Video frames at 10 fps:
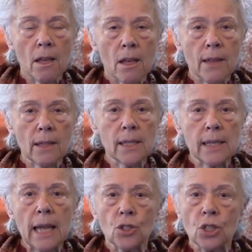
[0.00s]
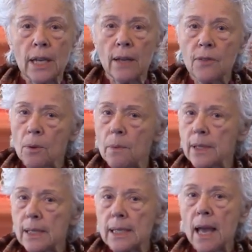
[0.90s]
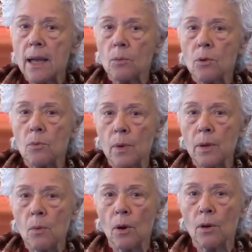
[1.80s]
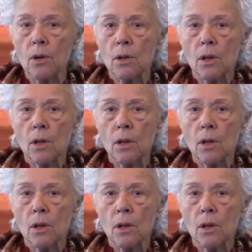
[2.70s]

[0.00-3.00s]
That's that chant that we sang when we were